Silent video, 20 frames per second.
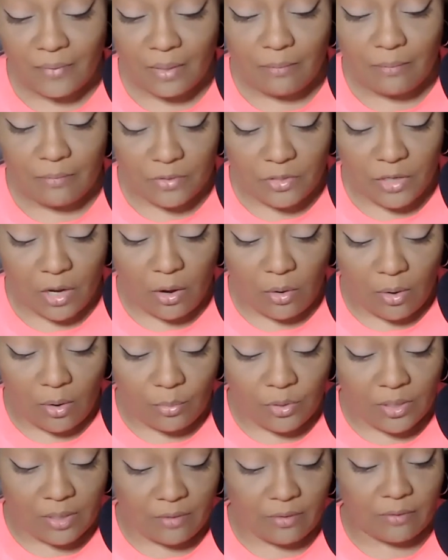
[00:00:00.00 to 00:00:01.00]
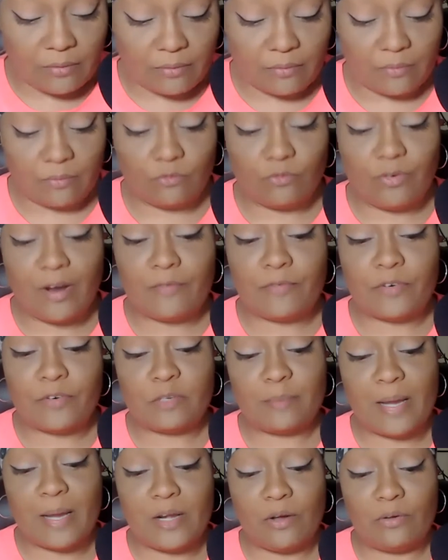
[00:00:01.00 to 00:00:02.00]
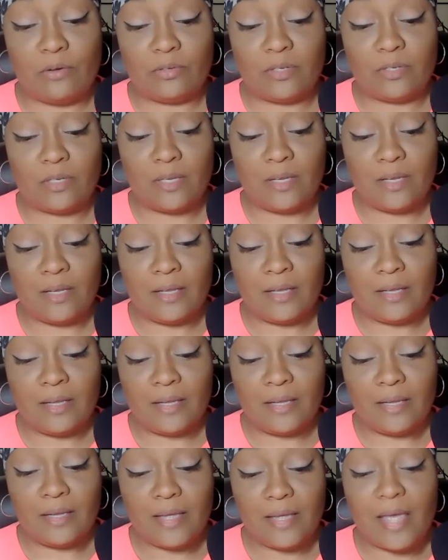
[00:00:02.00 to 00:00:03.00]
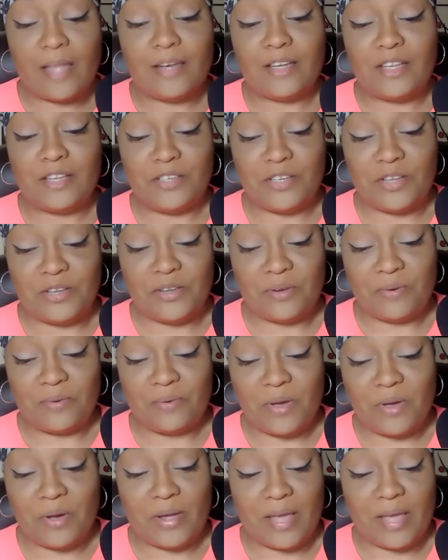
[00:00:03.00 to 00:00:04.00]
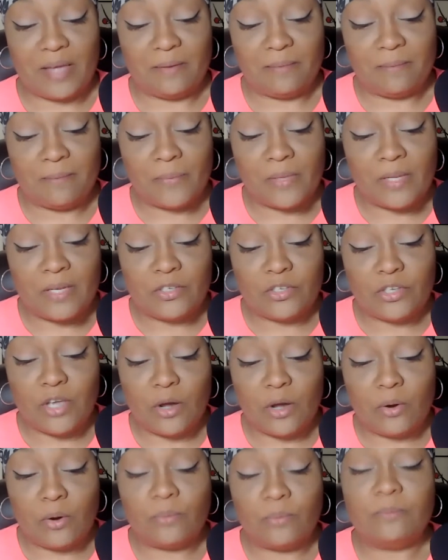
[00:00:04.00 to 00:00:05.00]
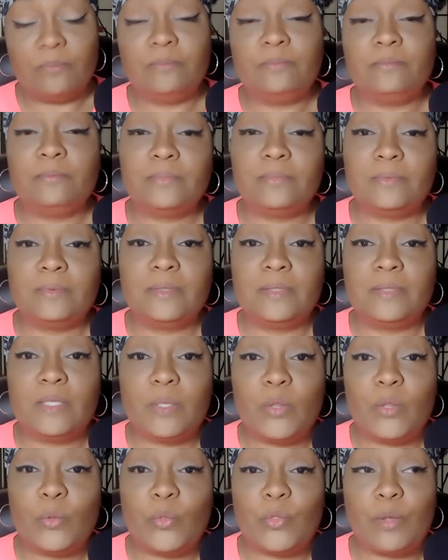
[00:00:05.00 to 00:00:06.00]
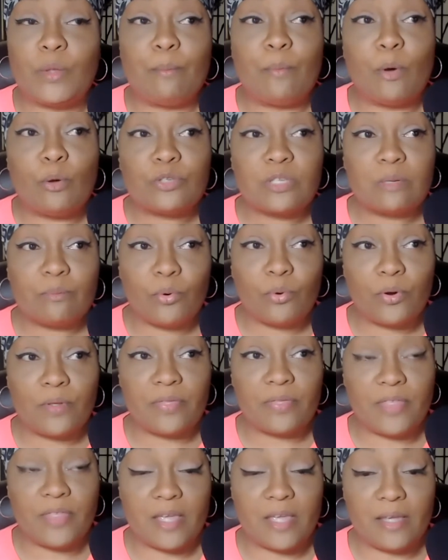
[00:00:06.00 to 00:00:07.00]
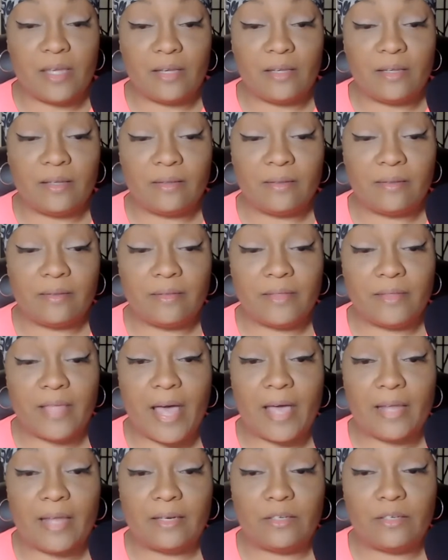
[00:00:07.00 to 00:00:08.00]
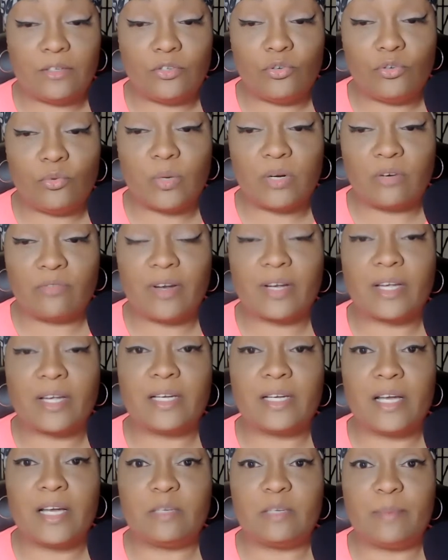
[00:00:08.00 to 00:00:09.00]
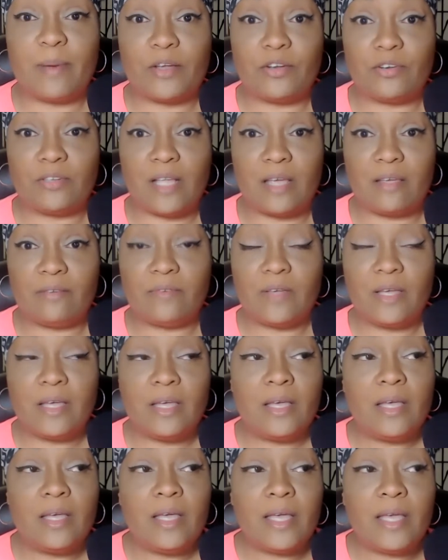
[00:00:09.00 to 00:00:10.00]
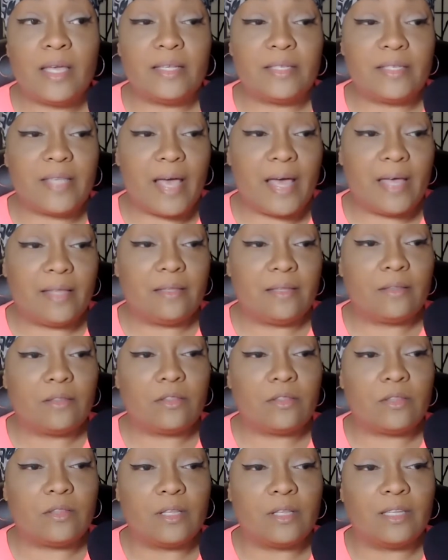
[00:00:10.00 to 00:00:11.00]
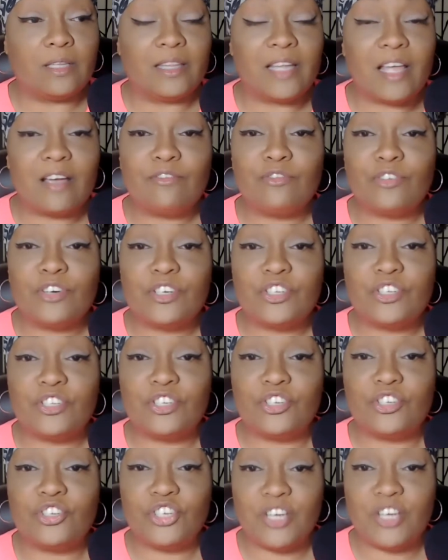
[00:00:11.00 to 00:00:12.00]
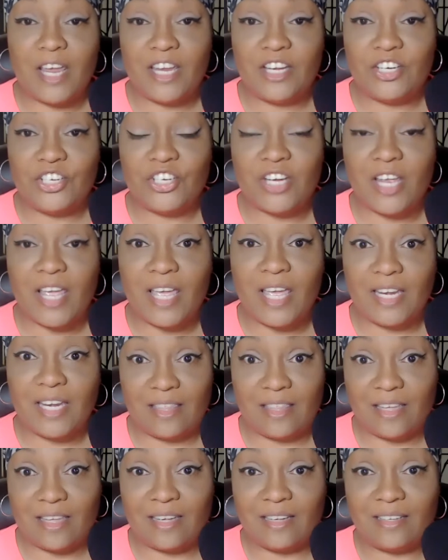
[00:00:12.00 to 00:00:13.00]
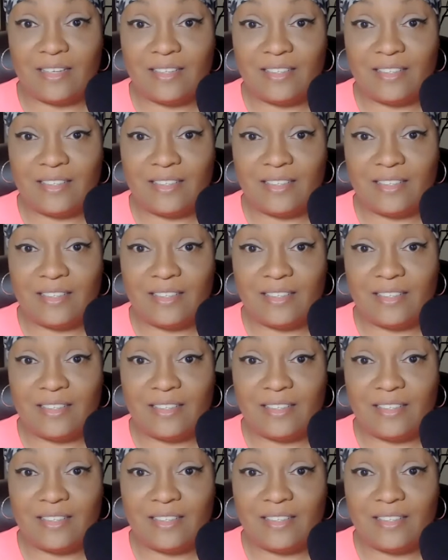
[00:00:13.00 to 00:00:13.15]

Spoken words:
So I'm going to reference my notes and continue. Okay. So the most important thing that you want to recognize about your life is that the leverage to change anything